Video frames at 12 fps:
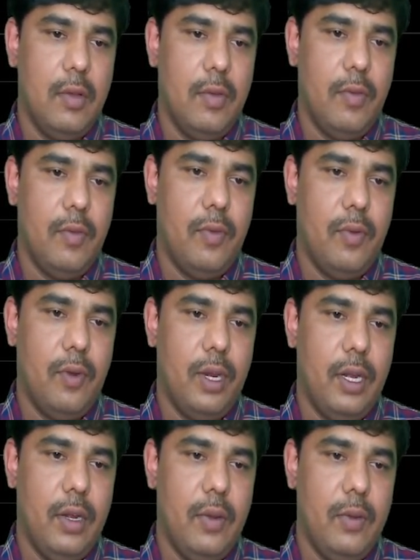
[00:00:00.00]
4
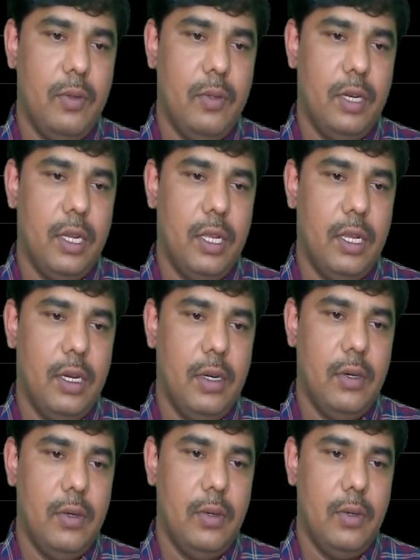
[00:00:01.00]
into 3
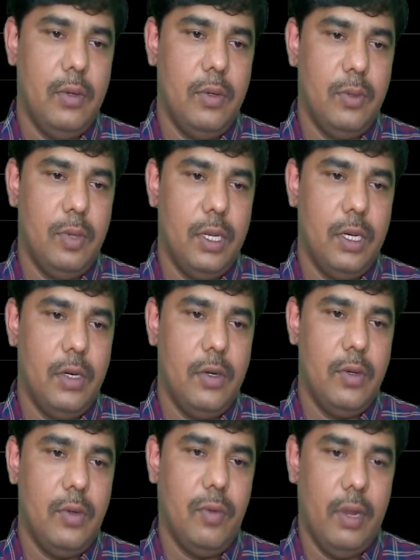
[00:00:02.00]
into 2 into
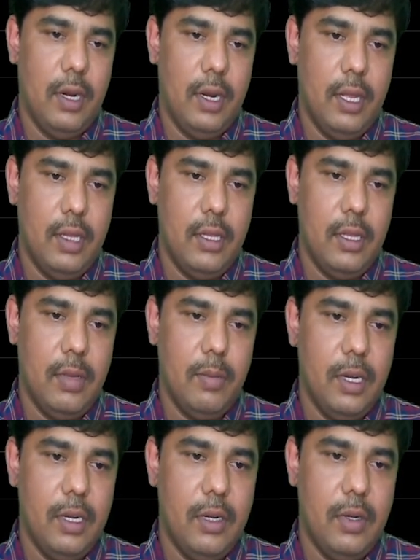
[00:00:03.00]
1, nothing
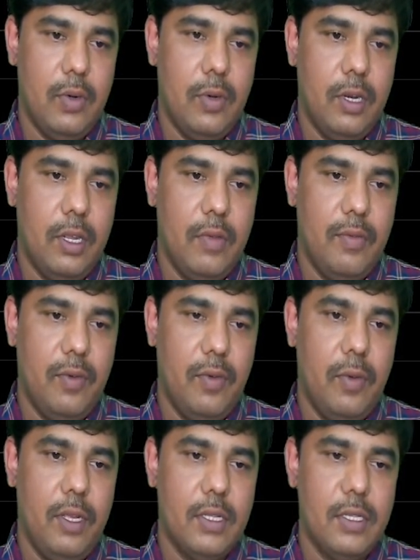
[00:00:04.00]
but
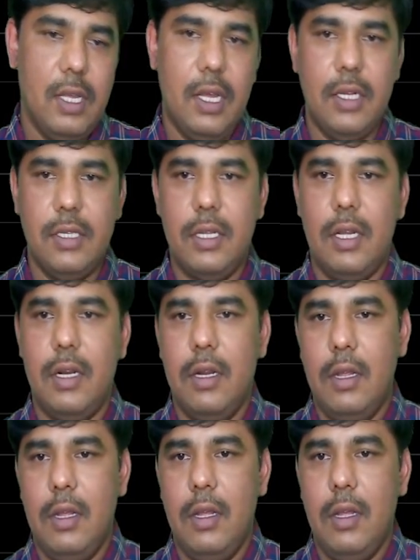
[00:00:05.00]
24 is the answer.
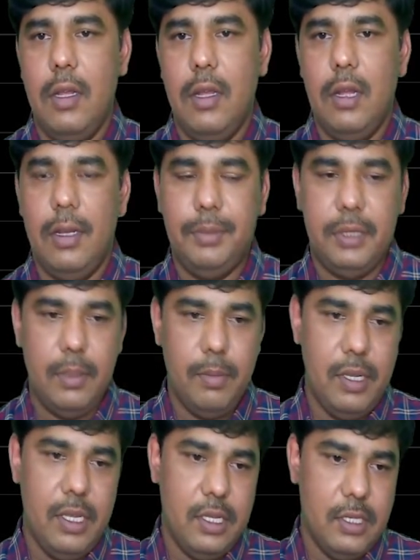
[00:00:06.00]
Option
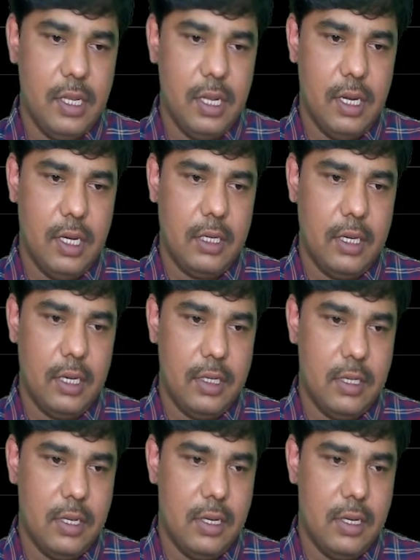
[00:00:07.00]
B is the correct answer.